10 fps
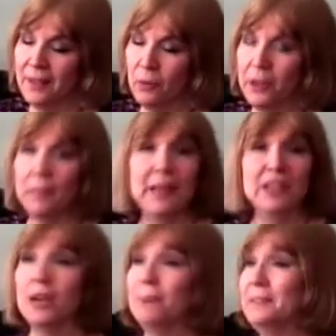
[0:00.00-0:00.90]
One of the many
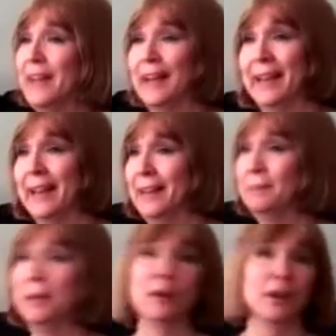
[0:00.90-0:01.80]
jobs Dad had.
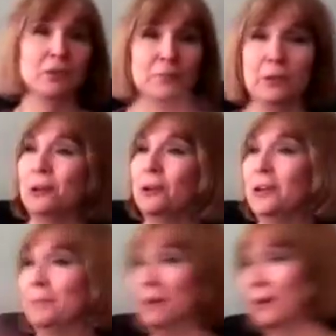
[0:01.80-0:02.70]
He'd been an entrepreneur.
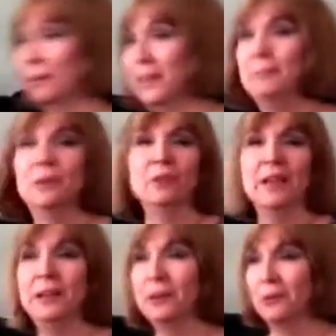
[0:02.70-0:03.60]
He'd been in
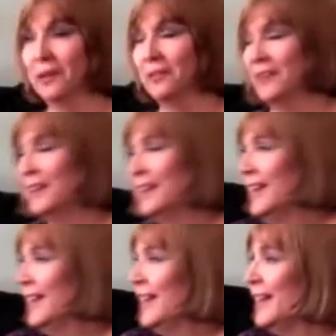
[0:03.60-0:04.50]
radio and everything.
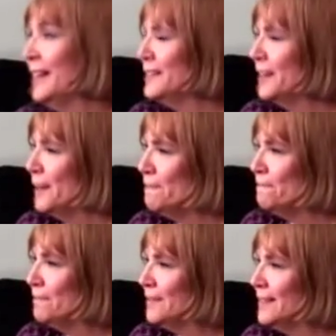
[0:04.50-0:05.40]
And
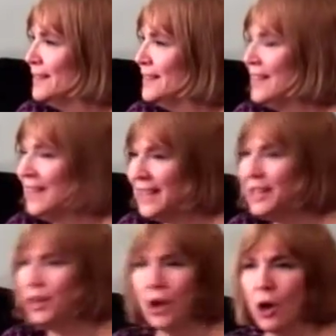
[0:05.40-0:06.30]
did
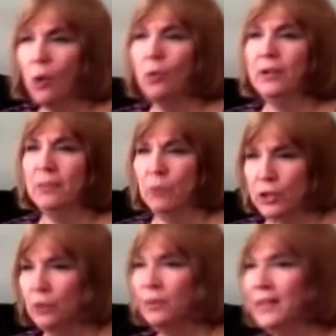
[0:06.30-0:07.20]
he know? Were
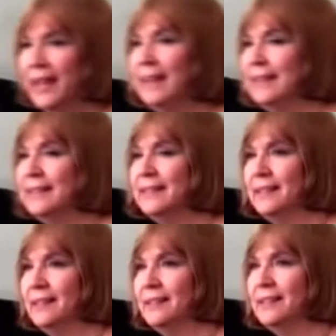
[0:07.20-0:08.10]
you yet into
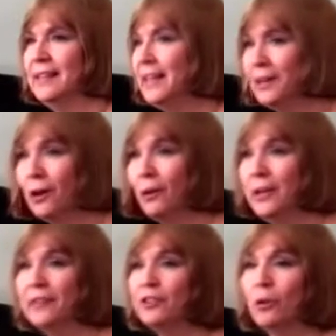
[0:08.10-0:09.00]
this? Did he know?
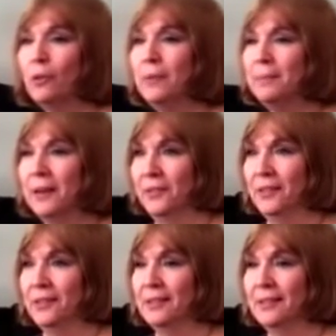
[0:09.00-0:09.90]
He never told me about this.